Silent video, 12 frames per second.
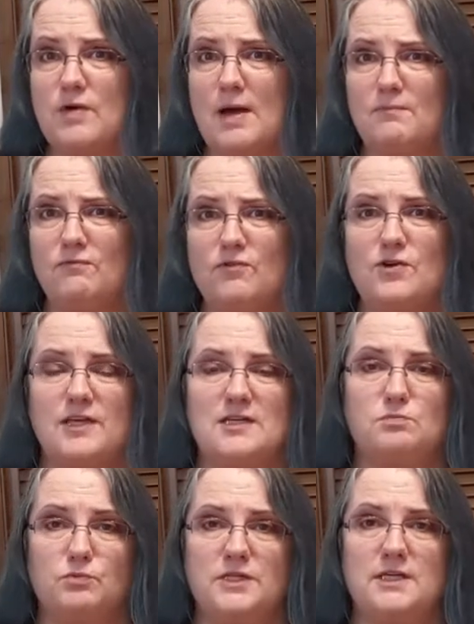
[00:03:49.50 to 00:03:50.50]
rep for
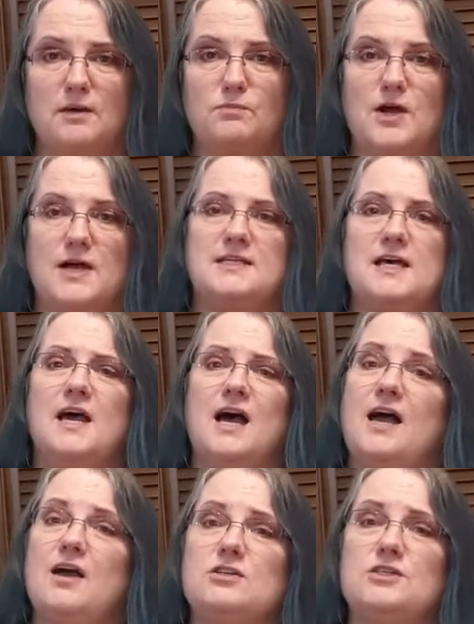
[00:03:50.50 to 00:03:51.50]
this printing press,
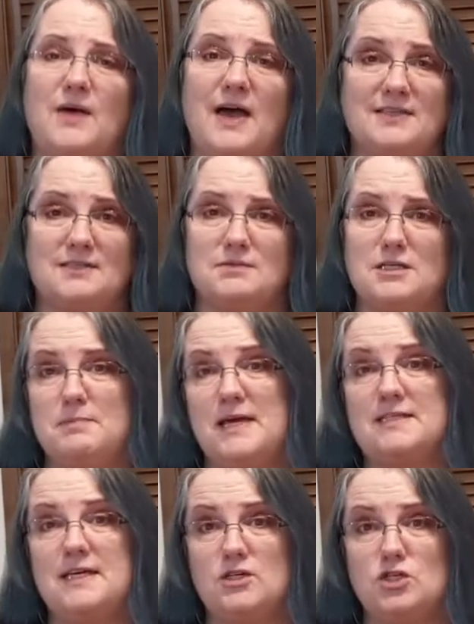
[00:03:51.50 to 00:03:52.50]
I also had some
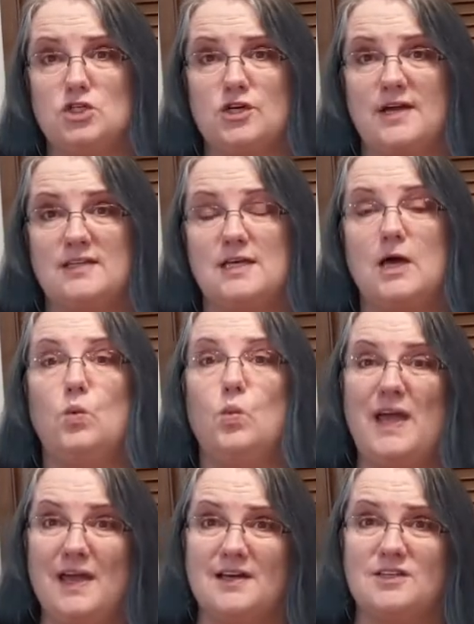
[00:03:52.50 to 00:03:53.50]
space constraints and
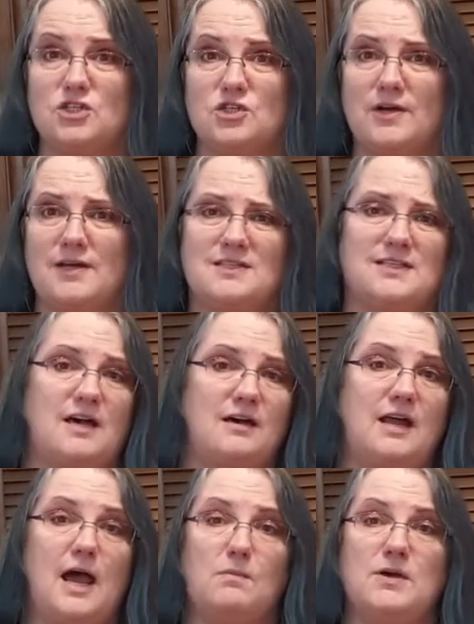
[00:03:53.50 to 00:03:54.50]
weight constraints
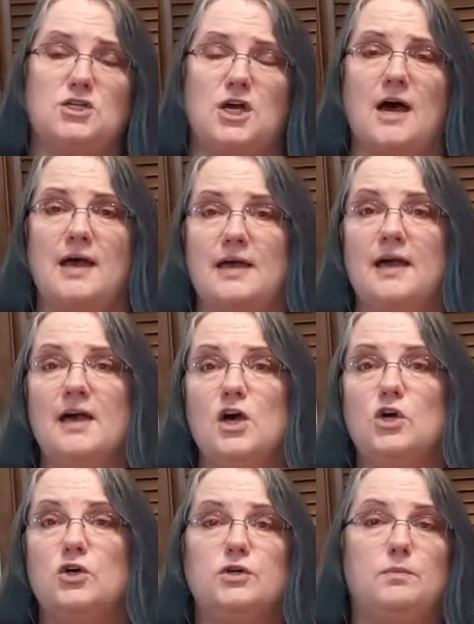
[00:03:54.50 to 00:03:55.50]
on how much I
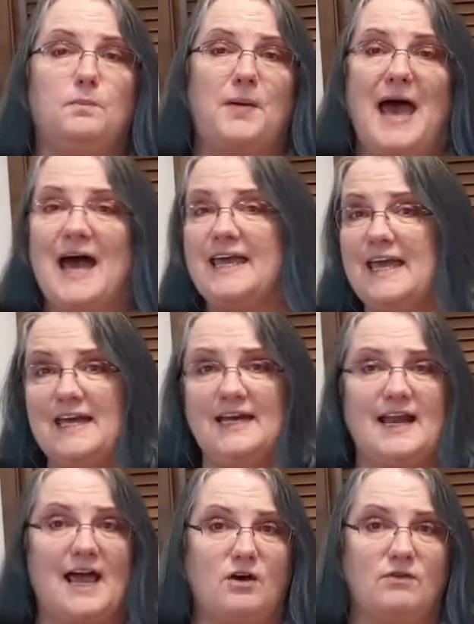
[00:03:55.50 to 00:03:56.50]
could pack
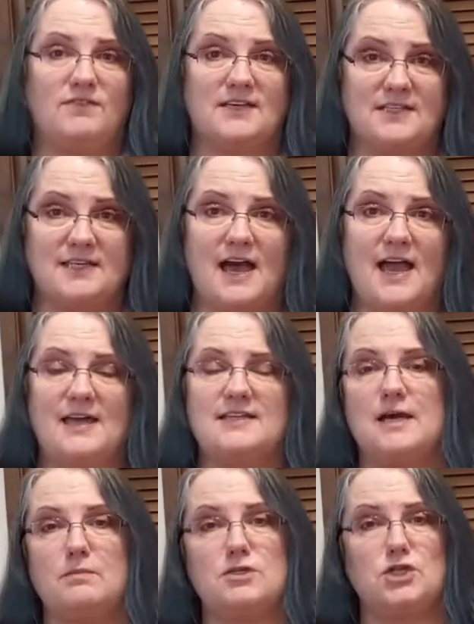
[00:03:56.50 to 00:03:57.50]
in and out of the
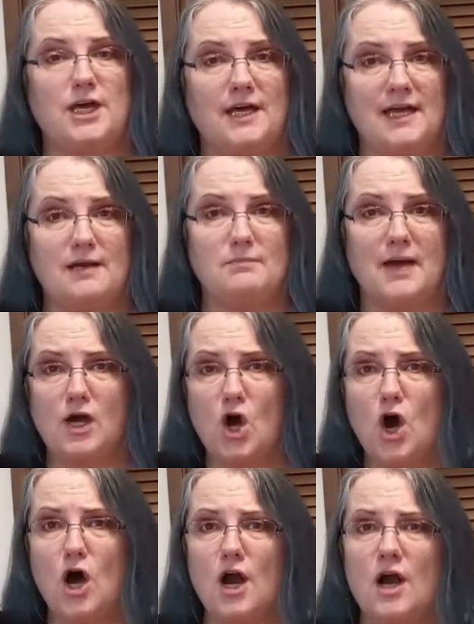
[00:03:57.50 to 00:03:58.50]
site, how much I could get in my
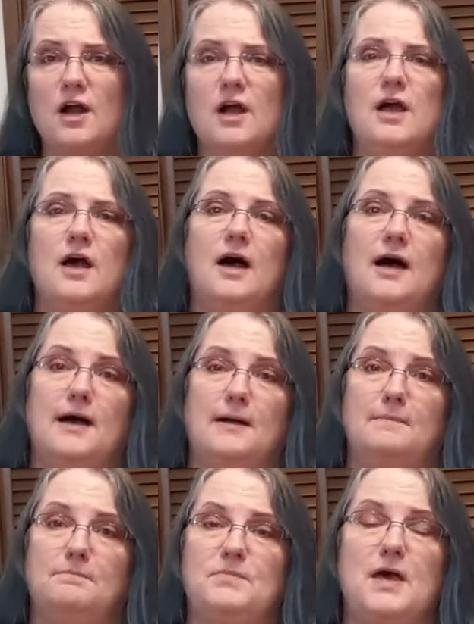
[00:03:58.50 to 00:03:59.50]
car,
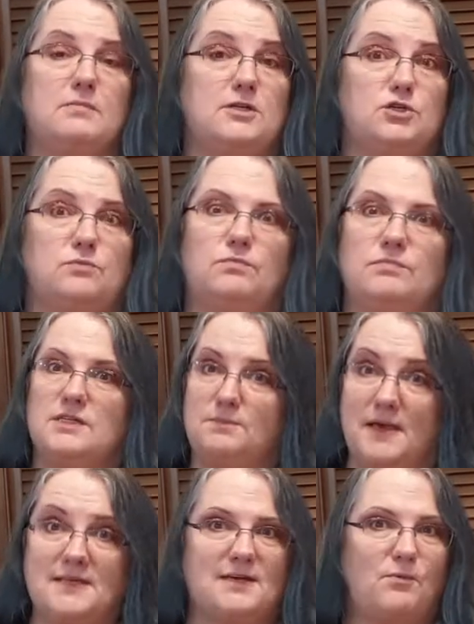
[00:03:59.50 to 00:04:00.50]
um, how much
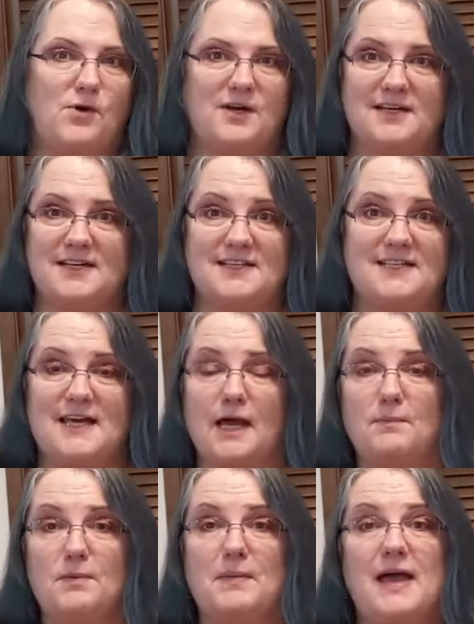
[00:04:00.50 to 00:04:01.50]
space I wanted it to
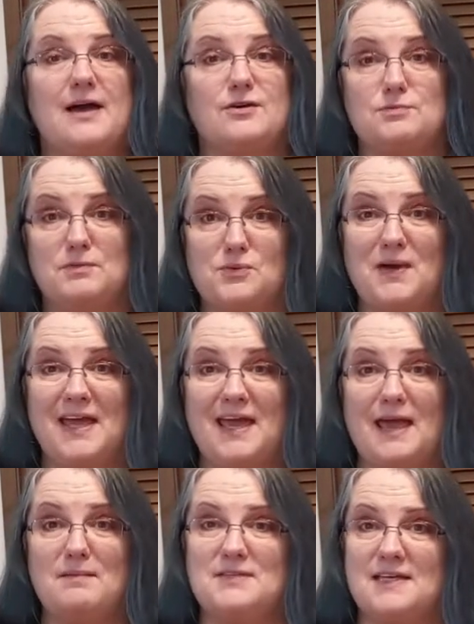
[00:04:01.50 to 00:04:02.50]
take up in my house between
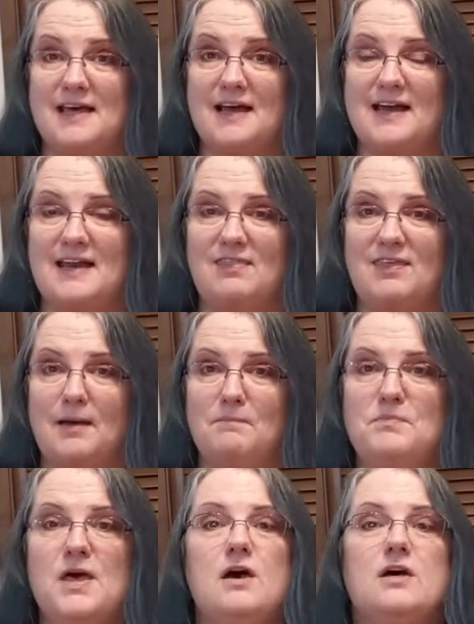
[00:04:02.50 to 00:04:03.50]
games and that kind of
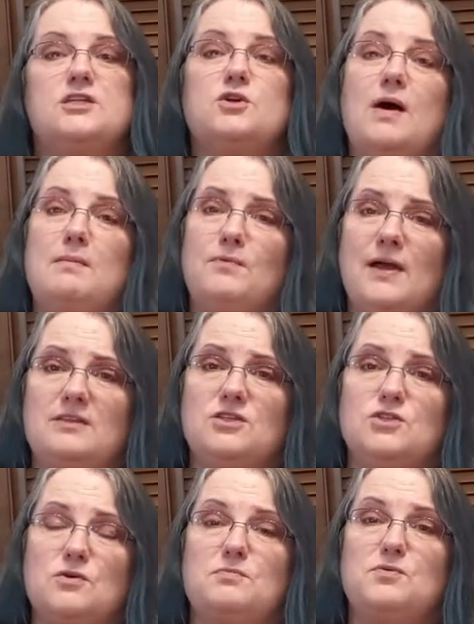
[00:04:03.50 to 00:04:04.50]
thing. So I
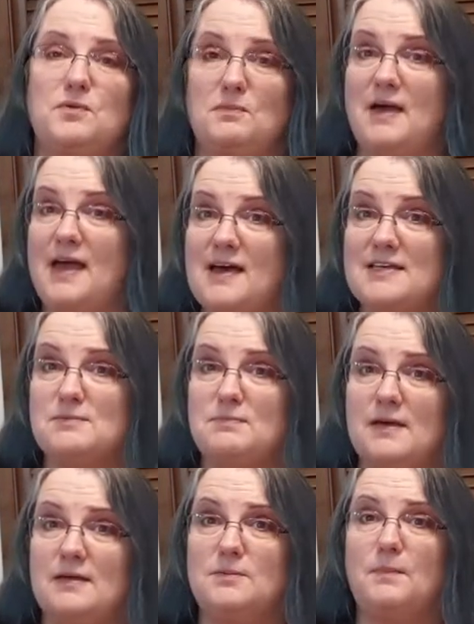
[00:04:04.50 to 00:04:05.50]
brainstormed with my
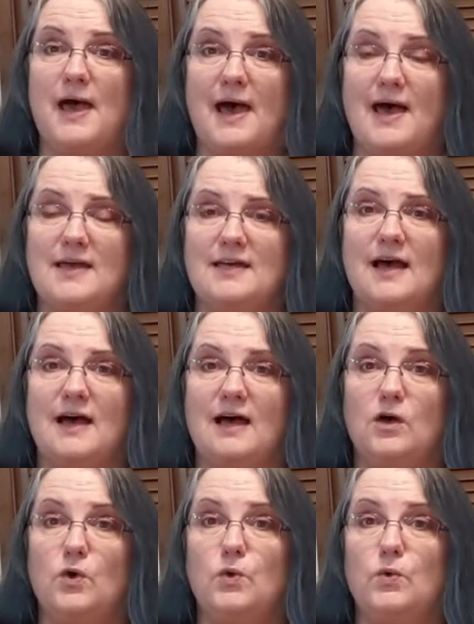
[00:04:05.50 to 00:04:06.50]
husband, Pat,
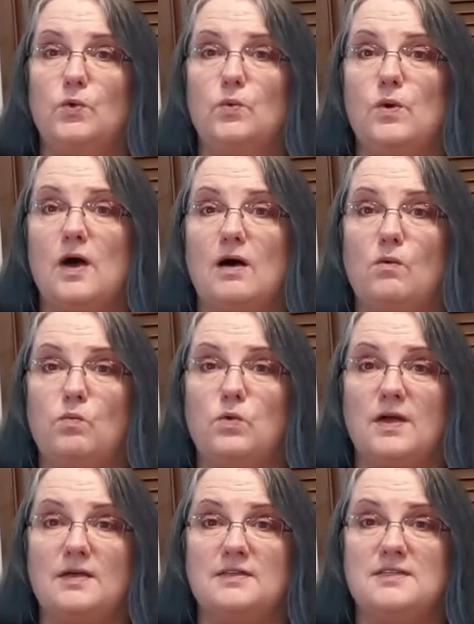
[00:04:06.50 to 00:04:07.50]
uh, who
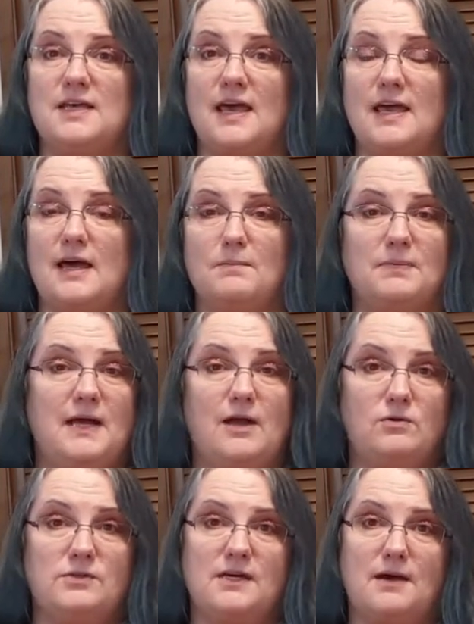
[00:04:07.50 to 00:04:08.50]
runs a
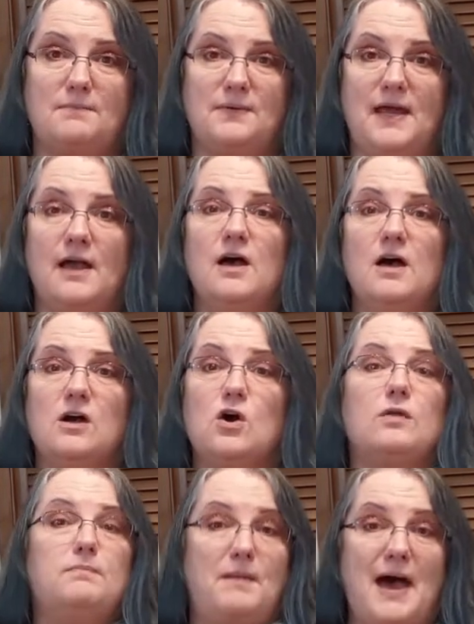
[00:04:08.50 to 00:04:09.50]
company, owns a company
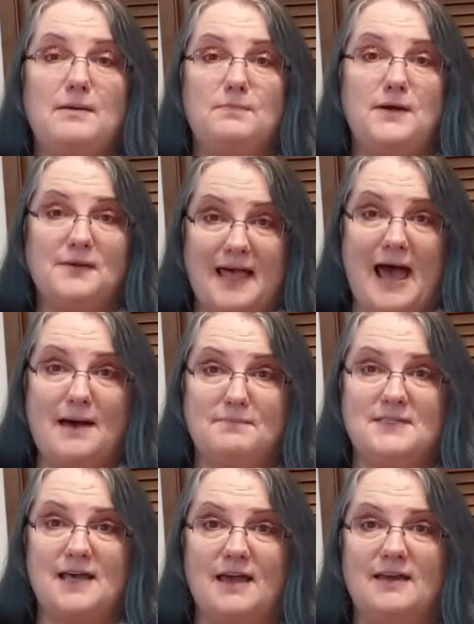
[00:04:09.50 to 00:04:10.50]
called Bad Bear
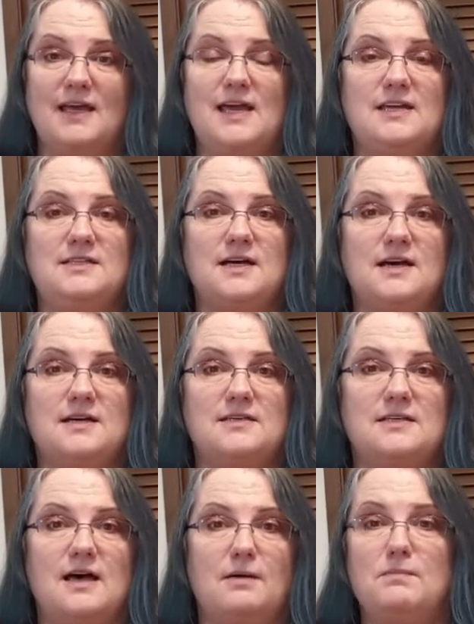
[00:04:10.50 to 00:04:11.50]
Labs, and he
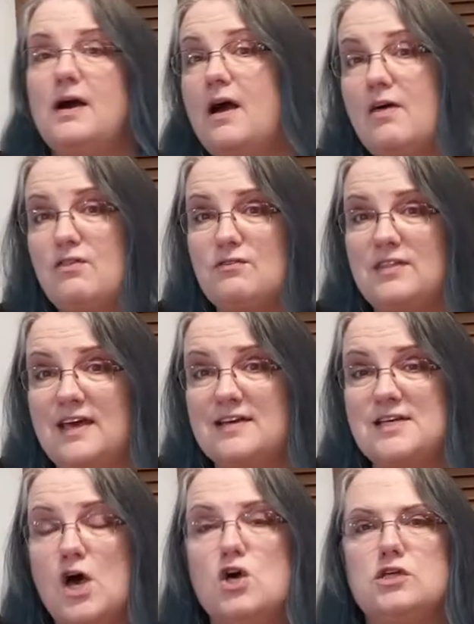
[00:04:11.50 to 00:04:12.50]
does, among other
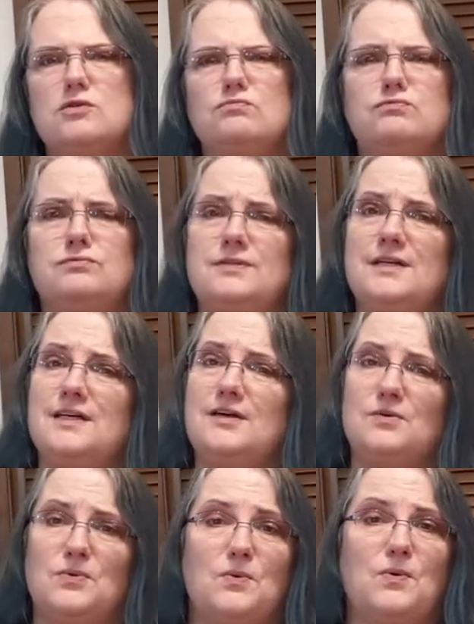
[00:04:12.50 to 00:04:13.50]
things, some
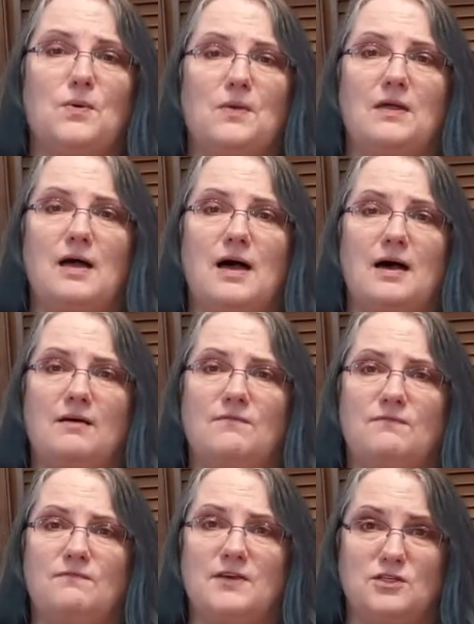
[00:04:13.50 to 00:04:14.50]
really cool uh,
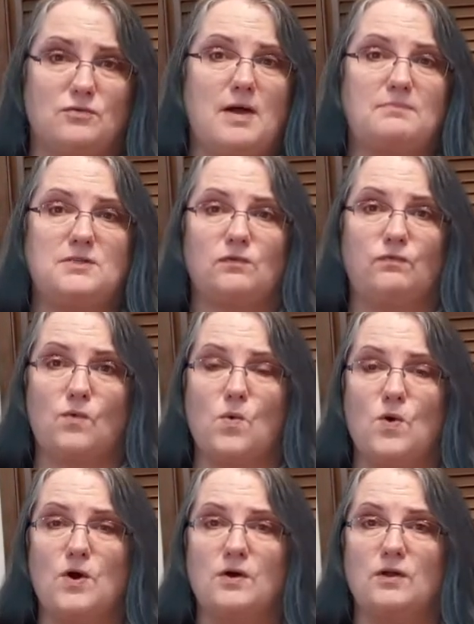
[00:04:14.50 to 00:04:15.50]
phys reps
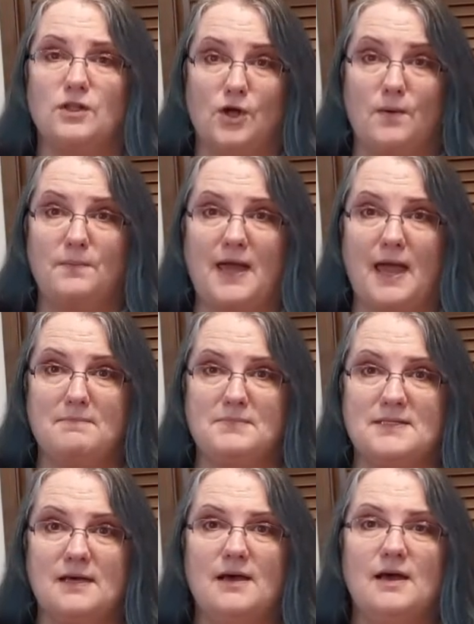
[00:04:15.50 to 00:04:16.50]
for LARP
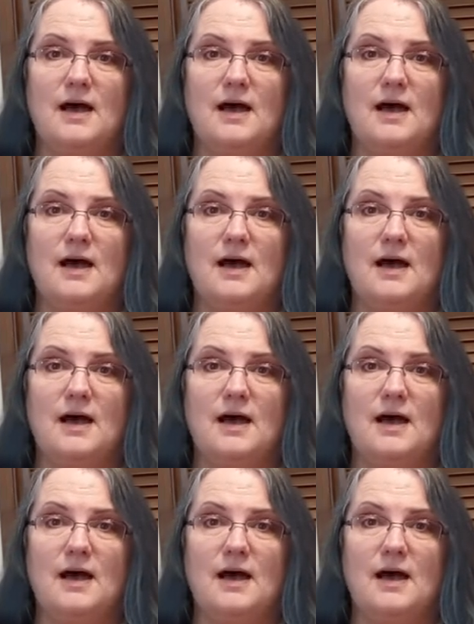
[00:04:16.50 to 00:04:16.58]
games.